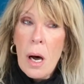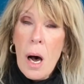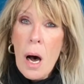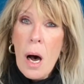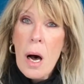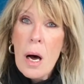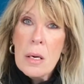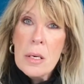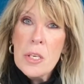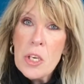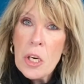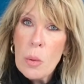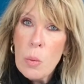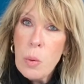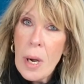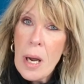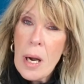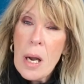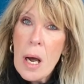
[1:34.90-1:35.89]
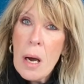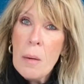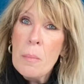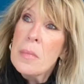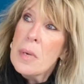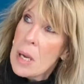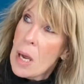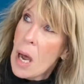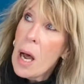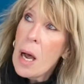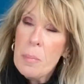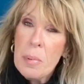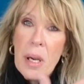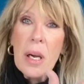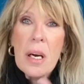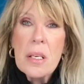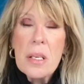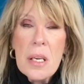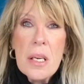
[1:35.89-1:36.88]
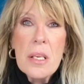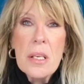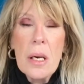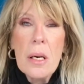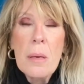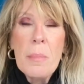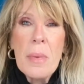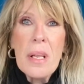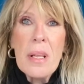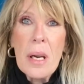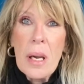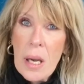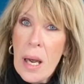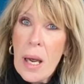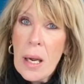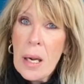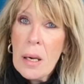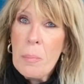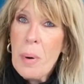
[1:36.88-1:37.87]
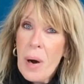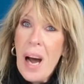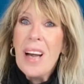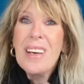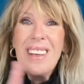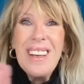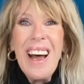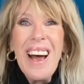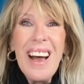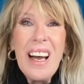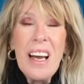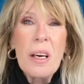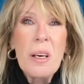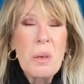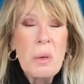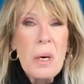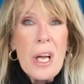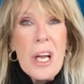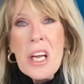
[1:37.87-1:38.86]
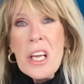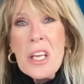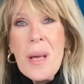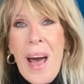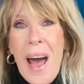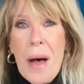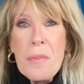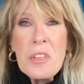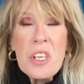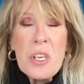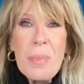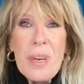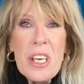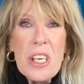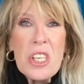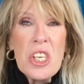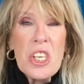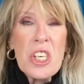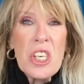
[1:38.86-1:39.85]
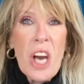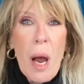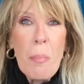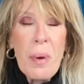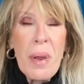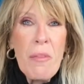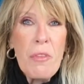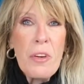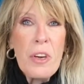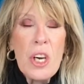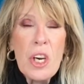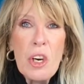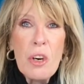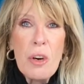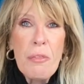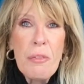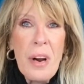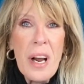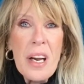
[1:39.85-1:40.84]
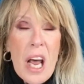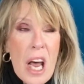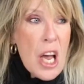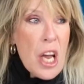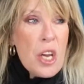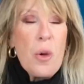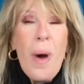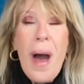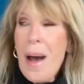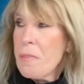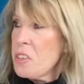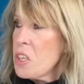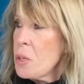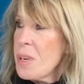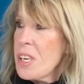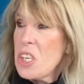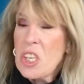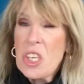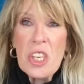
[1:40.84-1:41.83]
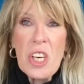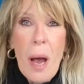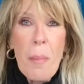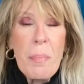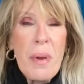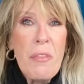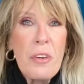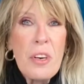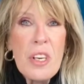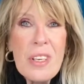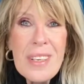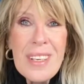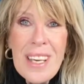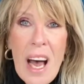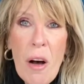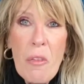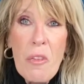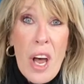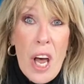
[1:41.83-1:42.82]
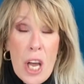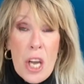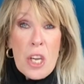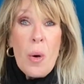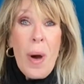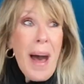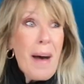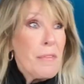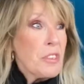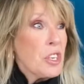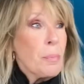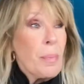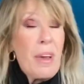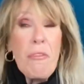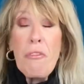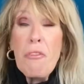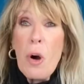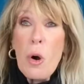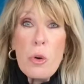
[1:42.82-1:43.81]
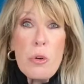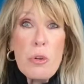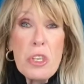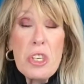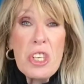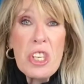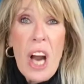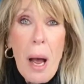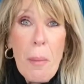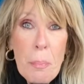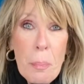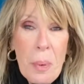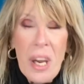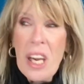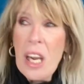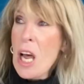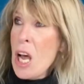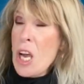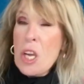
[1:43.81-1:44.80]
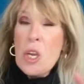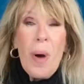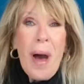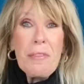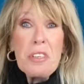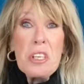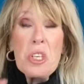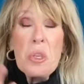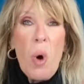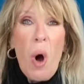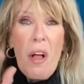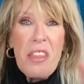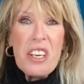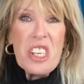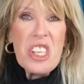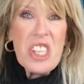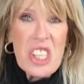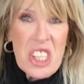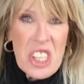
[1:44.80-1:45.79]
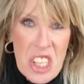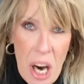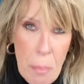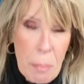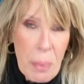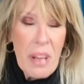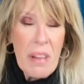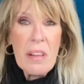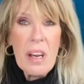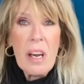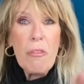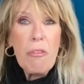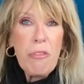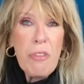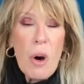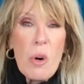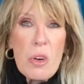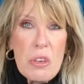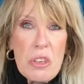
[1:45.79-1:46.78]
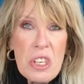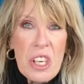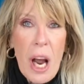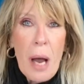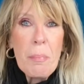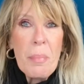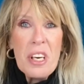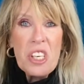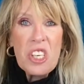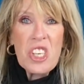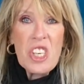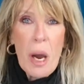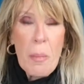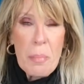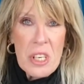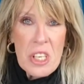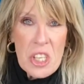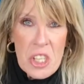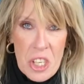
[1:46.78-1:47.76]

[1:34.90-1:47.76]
under William, yeah, because he's going to be the king, but no. You have to be shopping for your girlfriend. You have to be shopping for yourself. You have to be photoshopping. You have to do all the shopping thing. Photoshopping, shopping.